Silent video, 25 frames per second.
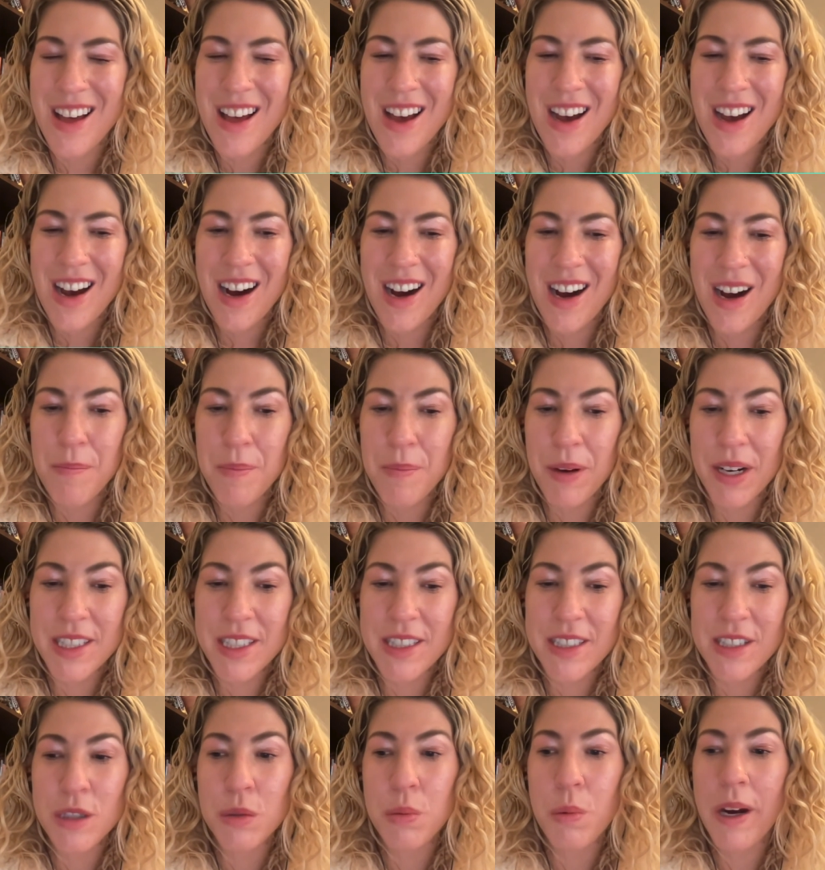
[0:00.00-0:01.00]
but
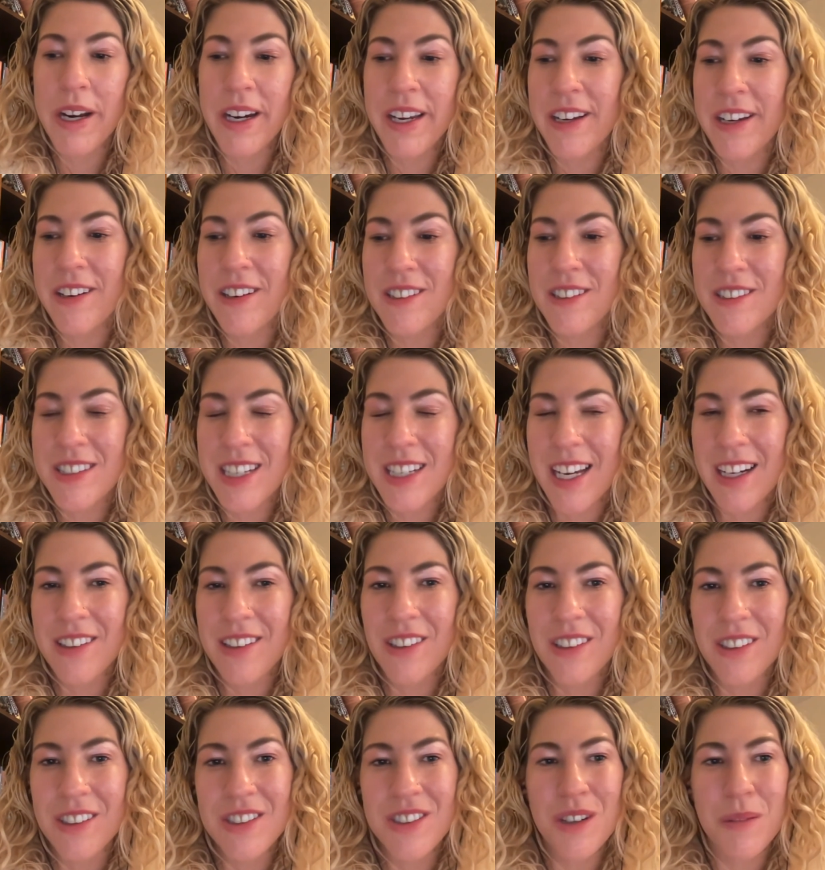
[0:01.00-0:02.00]
it's a 20-year
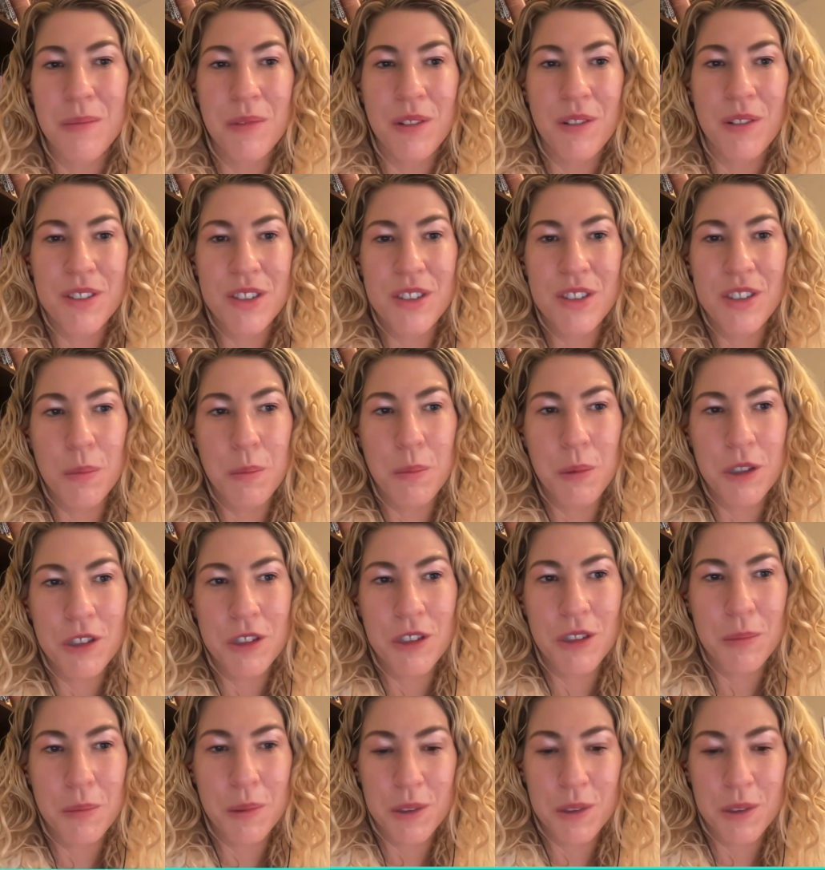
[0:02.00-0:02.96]
cycle, so it moves super, super